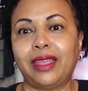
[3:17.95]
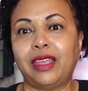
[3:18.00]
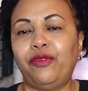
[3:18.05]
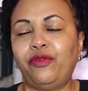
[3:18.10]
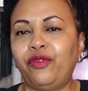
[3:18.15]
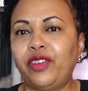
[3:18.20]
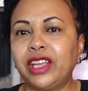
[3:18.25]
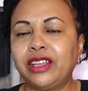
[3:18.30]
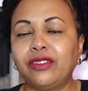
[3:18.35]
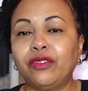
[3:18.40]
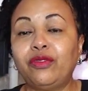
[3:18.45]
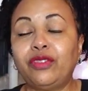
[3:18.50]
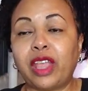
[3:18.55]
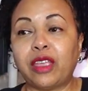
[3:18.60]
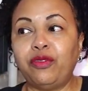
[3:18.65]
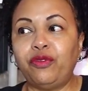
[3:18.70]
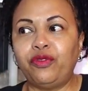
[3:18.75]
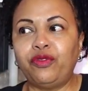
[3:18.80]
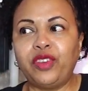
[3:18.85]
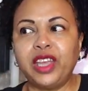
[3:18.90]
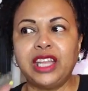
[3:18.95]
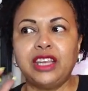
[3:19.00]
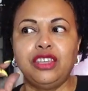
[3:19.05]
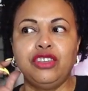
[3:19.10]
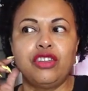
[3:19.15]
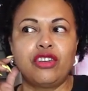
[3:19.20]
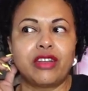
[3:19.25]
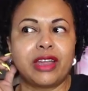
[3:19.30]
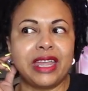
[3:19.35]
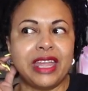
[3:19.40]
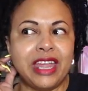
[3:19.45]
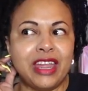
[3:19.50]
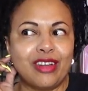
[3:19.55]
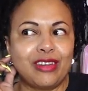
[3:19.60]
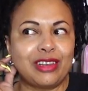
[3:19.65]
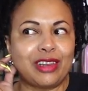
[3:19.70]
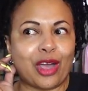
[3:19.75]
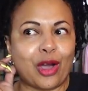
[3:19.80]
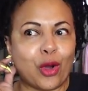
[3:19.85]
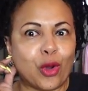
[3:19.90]
They fit your
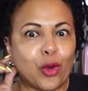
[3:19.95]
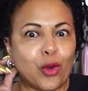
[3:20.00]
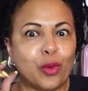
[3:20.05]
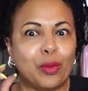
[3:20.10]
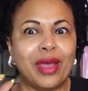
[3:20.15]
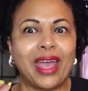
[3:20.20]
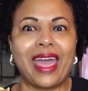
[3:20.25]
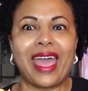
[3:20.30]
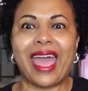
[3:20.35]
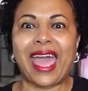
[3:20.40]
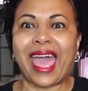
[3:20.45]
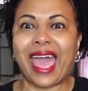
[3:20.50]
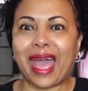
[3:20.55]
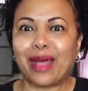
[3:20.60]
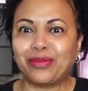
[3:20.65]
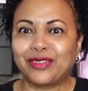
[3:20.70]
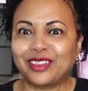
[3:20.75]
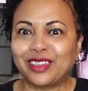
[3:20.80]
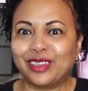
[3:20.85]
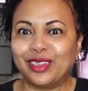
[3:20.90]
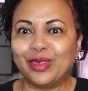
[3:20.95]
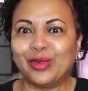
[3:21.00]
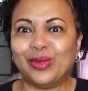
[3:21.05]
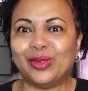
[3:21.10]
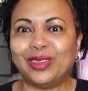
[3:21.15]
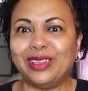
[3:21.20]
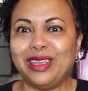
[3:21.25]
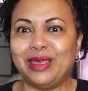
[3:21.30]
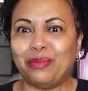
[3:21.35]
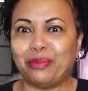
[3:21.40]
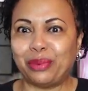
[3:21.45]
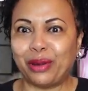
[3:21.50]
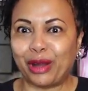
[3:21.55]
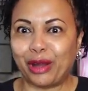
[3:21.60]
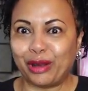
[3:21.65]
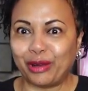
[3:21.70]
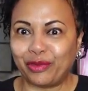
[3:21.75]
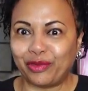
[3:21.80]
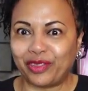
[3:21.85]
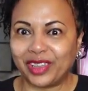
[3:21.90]
earlobe absolutely
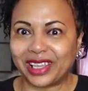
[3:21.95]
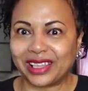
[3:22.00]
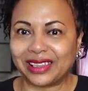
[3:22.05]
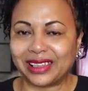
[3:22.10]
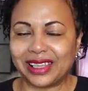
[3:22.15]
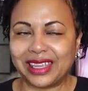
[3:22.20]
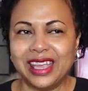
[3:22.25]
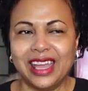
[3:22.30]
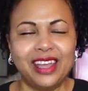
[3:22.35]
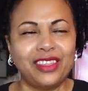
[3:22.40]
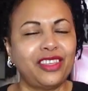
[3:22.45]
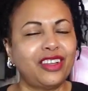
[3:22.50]
perfectly.